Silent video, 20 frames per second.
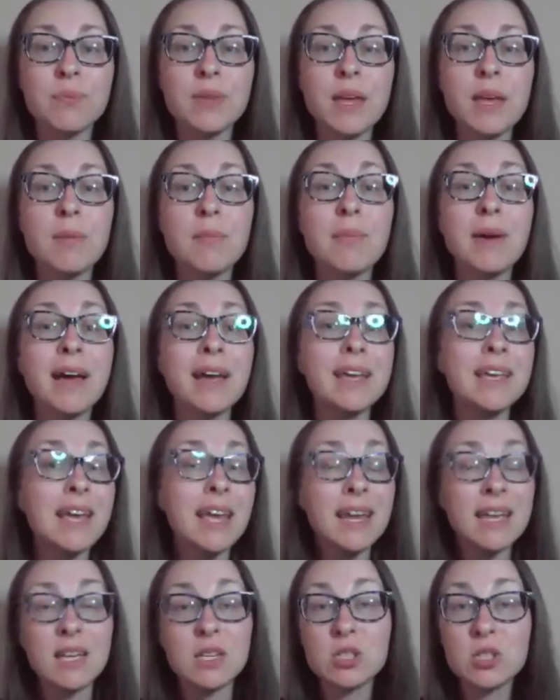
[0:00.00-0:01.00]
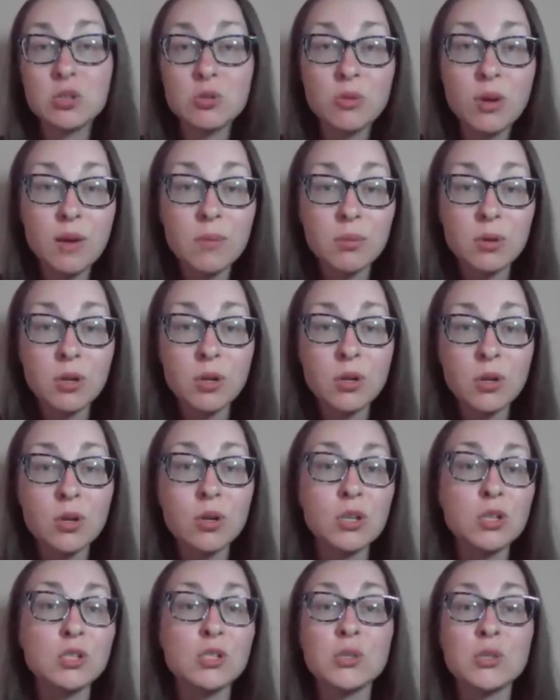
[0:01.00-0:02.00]
by getting into trouble
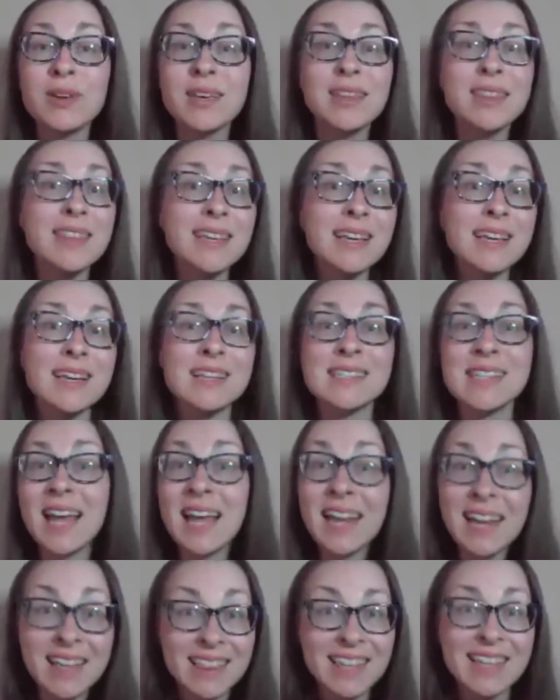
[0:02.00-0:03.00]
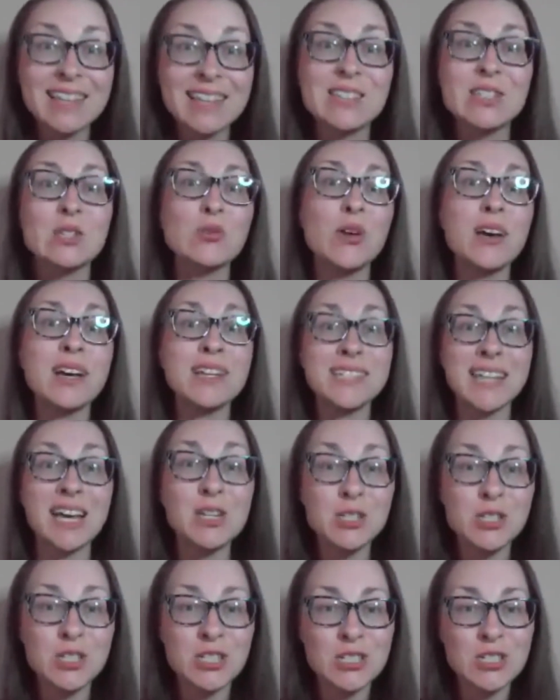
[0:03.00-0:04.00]
or doing things, anything to draw
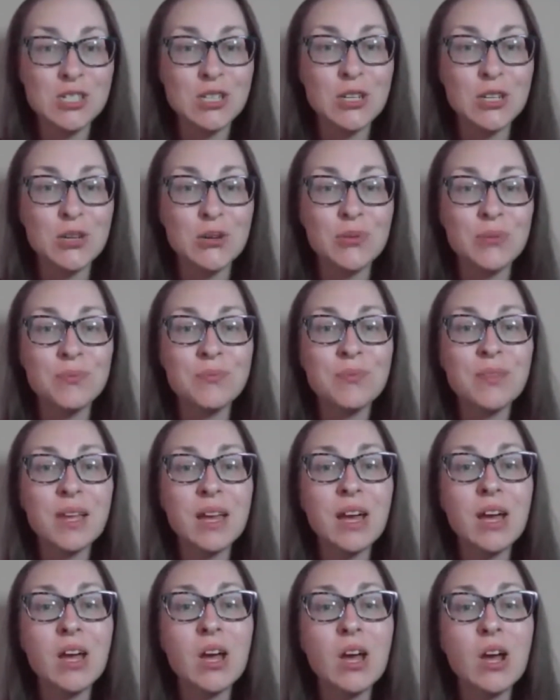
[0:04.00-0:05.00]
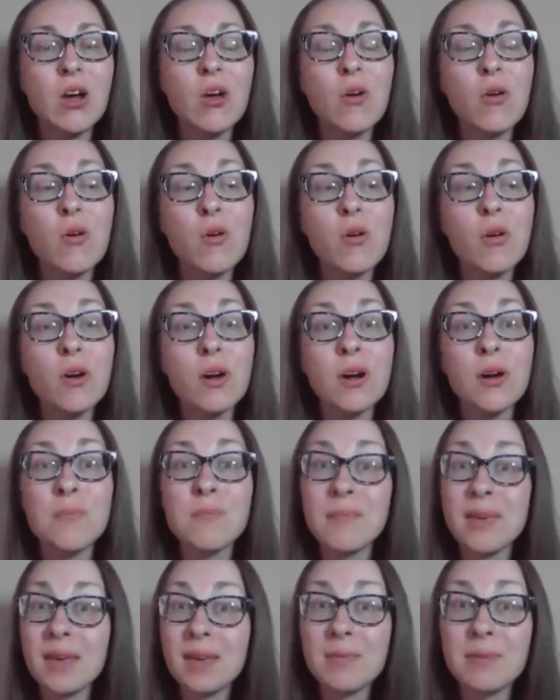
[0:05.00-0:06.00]
attention to you. Or
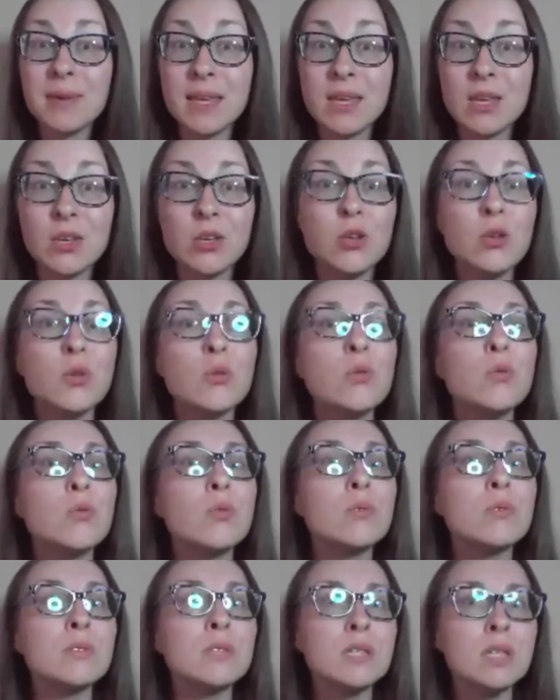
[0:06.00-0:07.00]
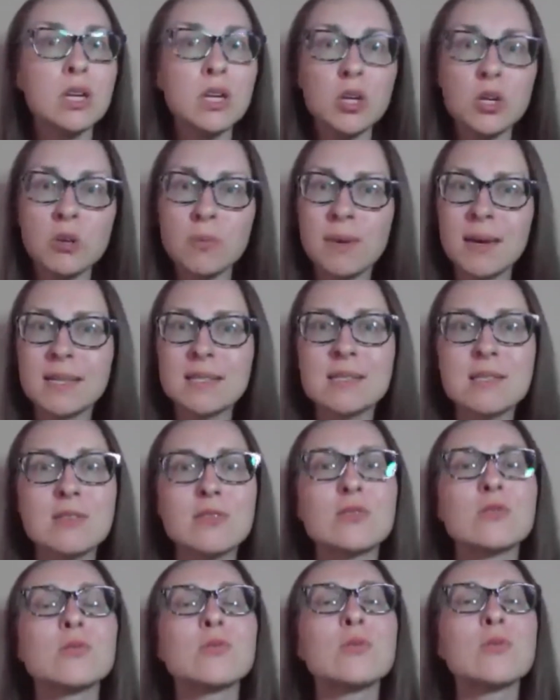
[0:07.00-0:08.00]
maybe you did your best in
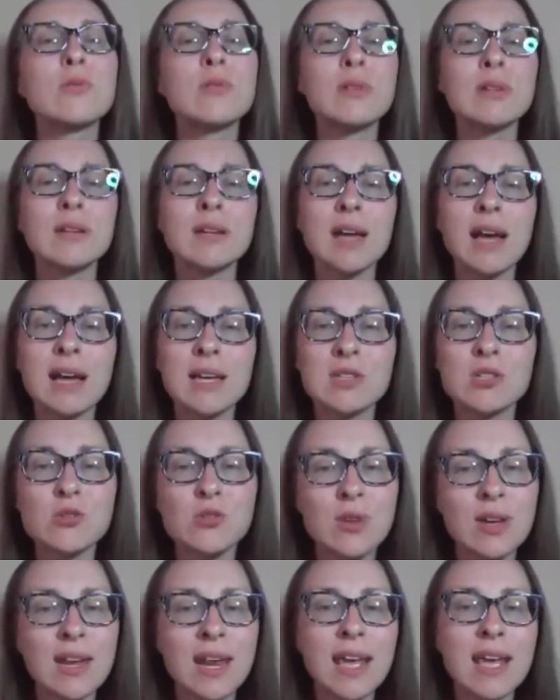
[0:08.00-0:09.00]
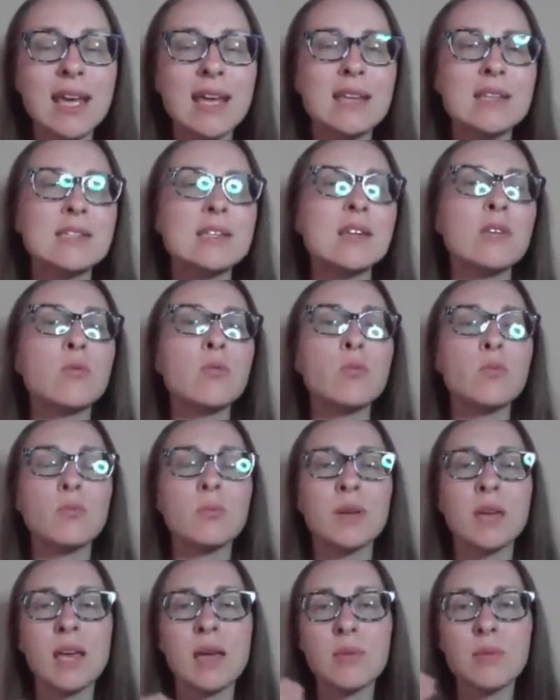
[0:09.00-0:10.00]
school and got straight A's and
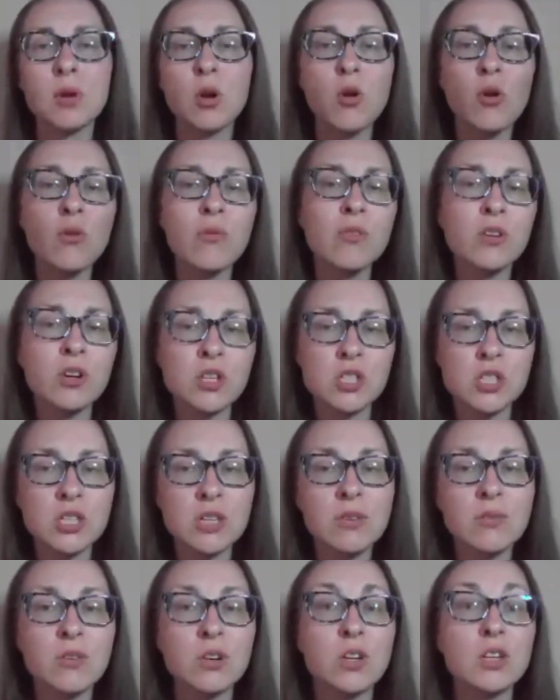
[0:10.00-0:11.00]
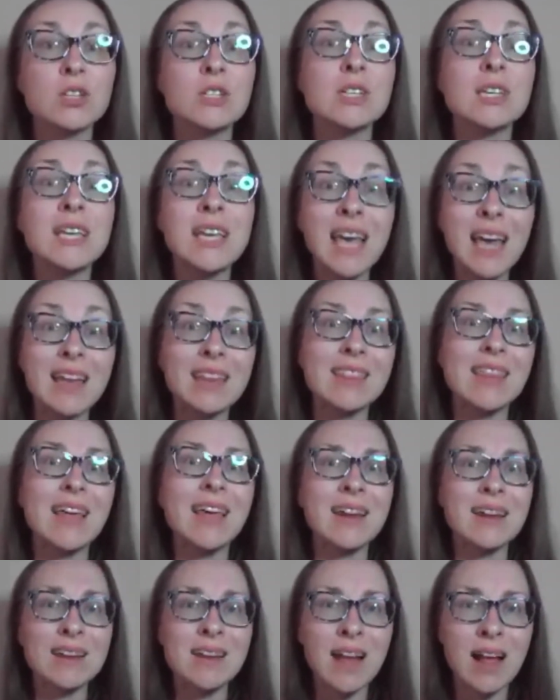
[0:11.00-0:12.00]
became an overachiever to get
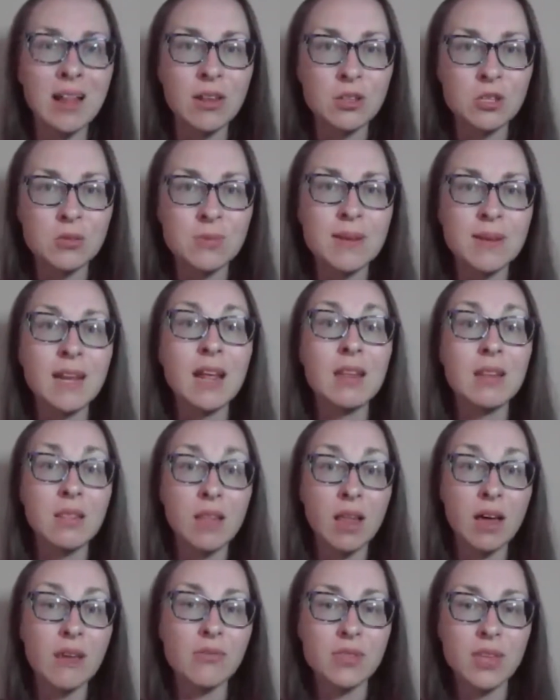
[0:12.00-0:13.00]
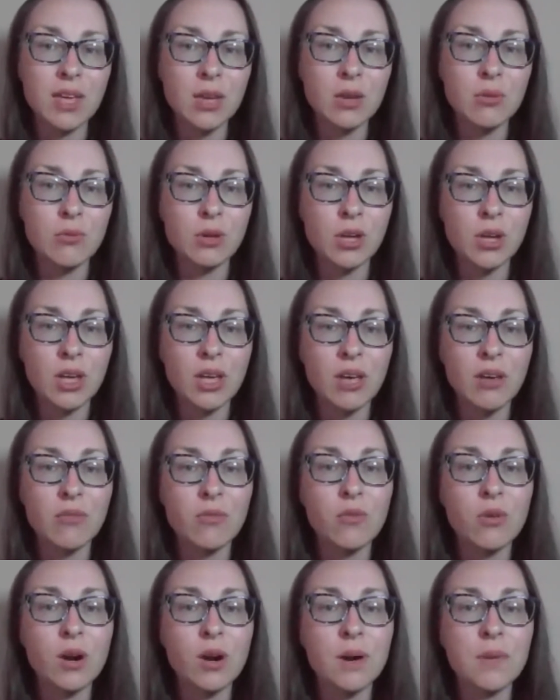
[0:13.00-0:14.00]
that acknowledgement and love that you were looking for.